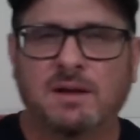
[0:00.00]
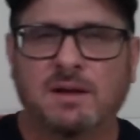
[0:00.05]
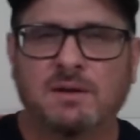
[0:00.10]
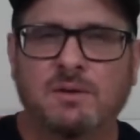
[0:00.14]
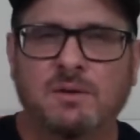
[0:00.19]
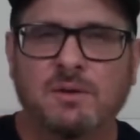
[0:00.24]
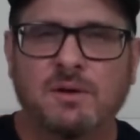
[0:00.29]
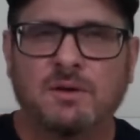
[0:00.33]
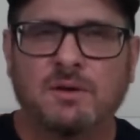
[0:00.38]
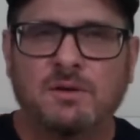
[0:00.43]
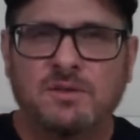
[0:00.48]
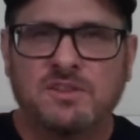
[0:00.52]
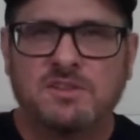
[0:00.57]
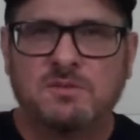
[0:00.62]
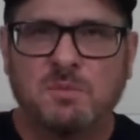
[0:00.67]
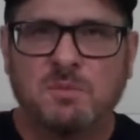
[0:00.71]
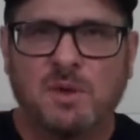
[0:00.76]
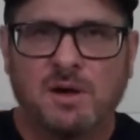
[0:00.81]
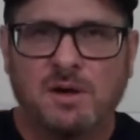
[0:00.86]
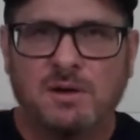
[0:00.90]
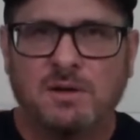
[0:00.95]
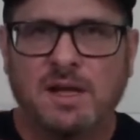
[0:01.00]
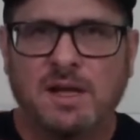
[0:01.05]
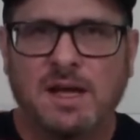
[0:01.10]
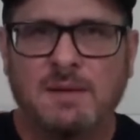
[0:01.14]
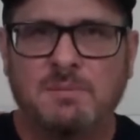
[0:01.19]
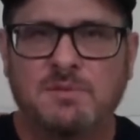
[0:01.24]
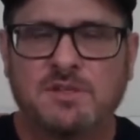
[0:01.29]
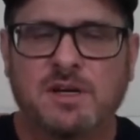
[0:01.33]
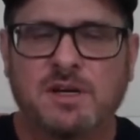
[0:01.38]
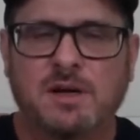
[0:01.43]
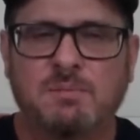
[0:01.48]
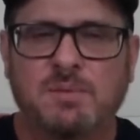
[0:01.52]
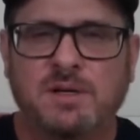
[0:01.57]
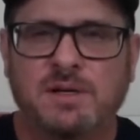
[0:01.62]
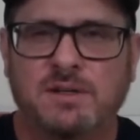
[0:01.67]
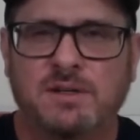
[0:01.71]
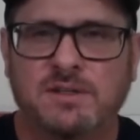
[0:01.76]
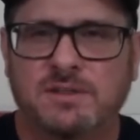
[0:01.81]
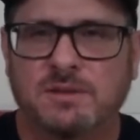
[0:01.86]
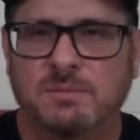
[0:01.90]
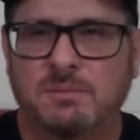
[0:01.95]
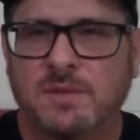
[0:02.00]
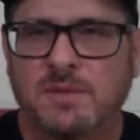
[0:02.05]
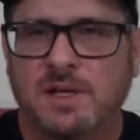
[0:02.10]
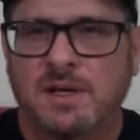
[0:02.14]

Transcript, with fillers: of on a small laptop here, so I'm,